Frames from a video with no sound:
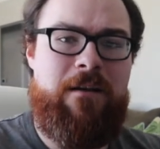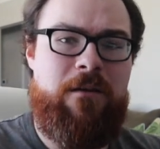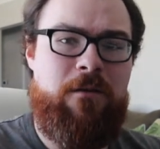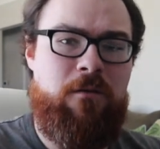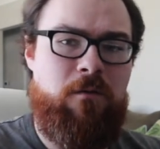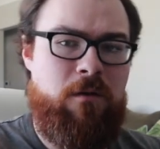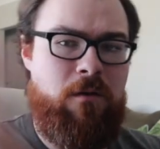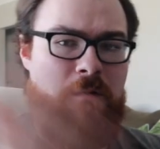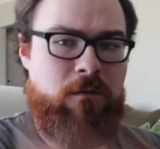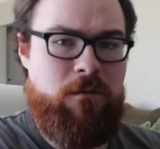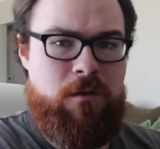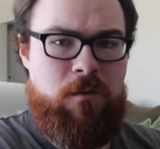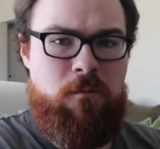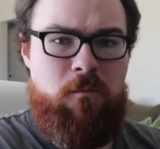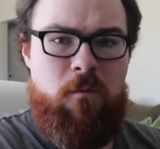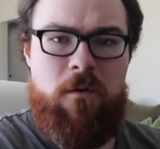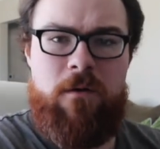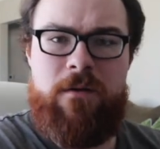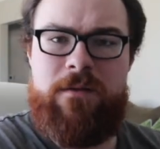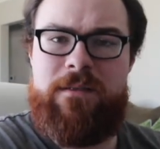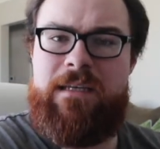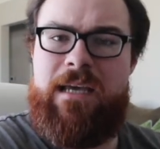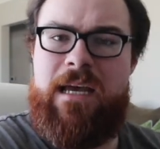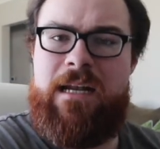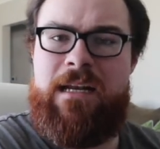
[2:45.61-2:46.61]
It'll go
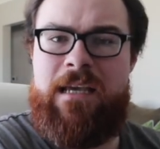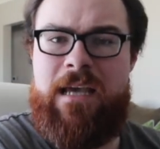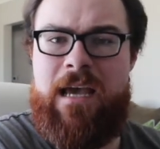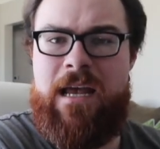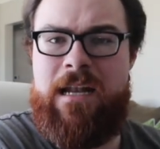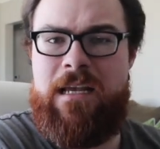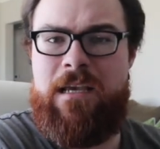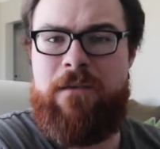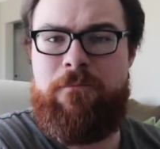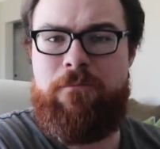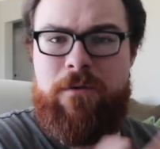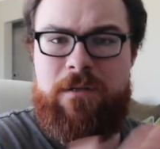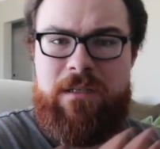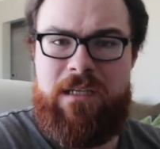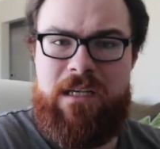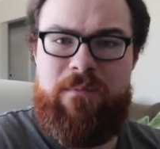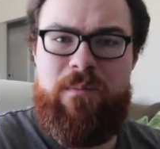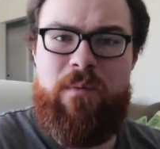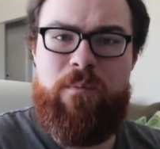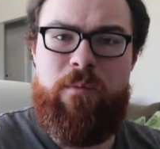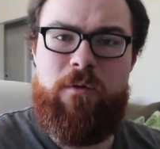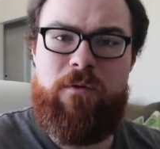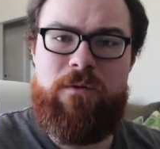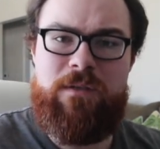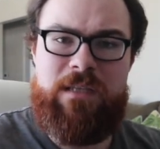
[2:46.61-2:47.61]
towards getting any
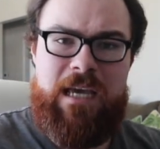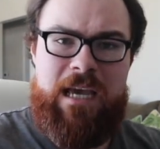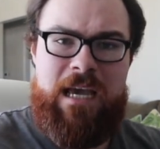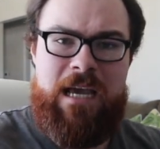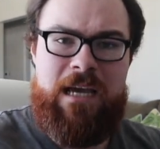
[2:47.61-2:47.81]
redeemables